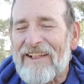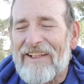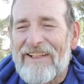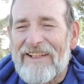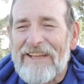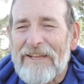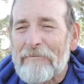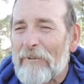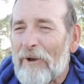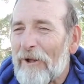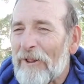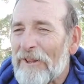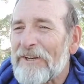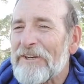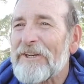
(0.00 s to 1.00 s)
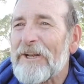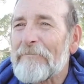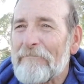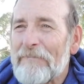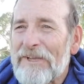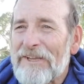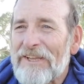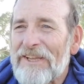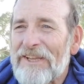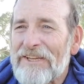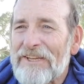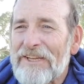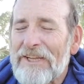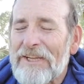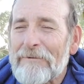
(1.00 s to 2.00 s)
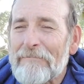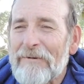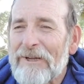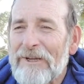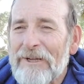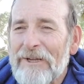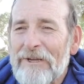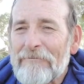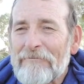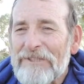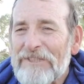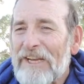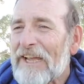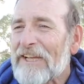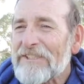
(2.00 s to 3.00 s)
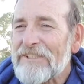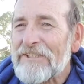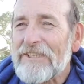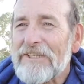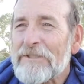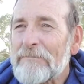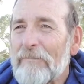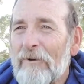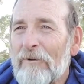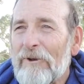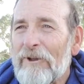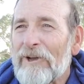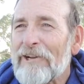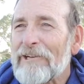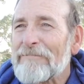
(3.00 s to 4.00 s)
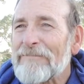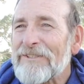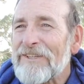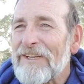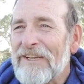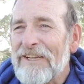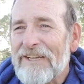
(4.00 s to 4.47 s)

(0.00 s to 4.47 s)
And Paul ended up picking a team which had 6 polearms